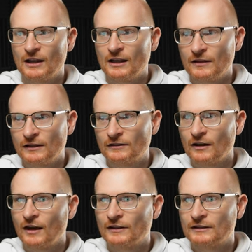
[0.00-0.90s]
These
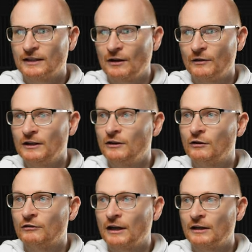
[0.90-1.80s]
guys nail the
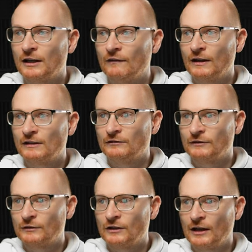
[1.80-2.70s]
Ukraine events in real
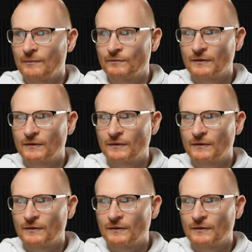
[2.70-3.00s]
time.